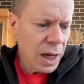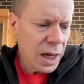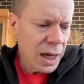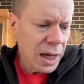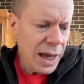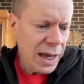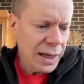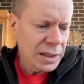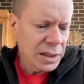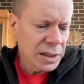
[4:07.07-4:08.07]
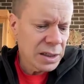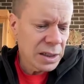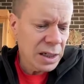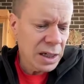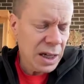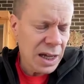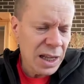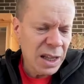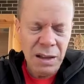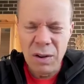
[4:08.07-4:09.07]
and
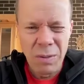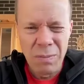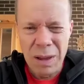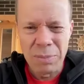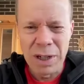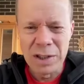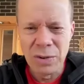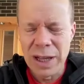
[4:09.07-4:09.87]
like blood pressure,